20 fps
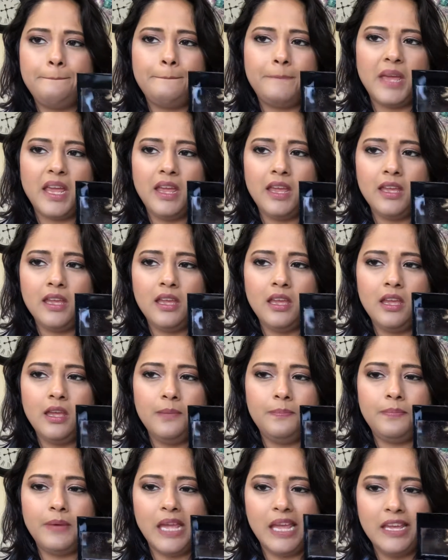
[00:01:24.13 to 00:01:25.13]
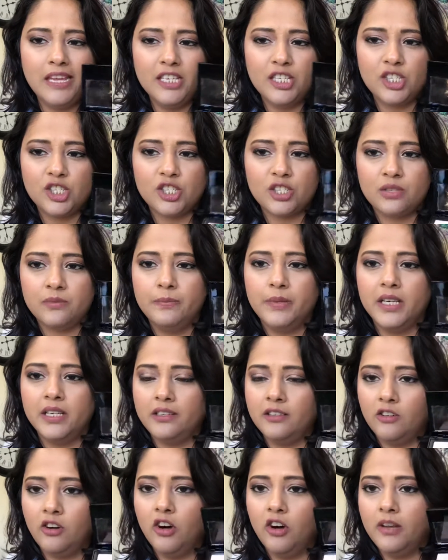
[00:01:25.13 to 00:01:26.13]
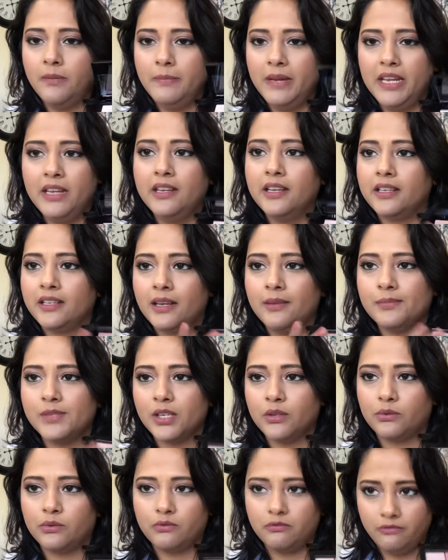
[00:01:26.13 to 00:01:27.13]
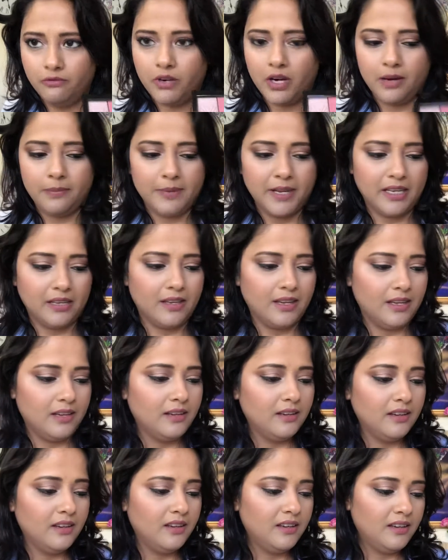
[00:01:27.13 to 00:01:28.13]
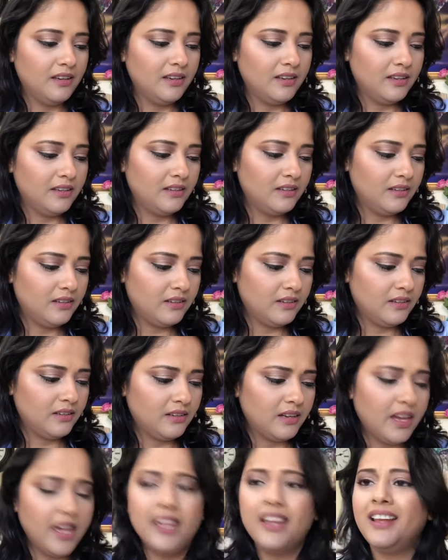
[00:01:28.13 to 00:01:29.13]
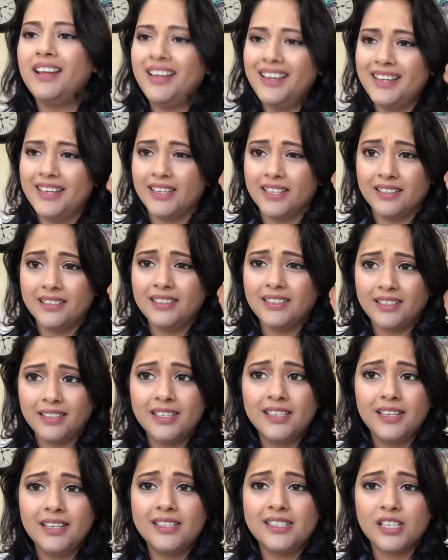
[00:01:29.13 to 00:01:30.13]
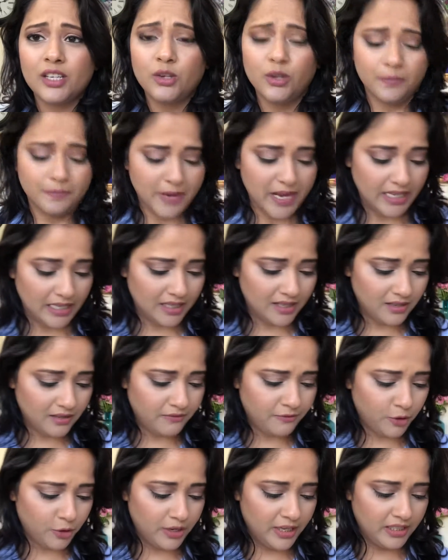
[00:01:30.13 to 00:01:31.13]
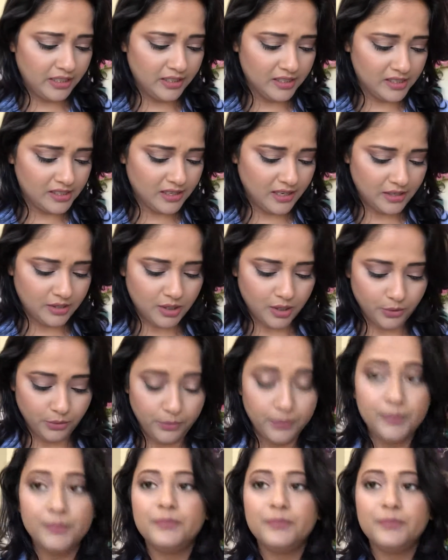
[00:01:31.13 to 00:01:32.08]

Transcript: pinky peach, but on me it comes out very pinky. And I like it. It's a good pink for Indian skin tone.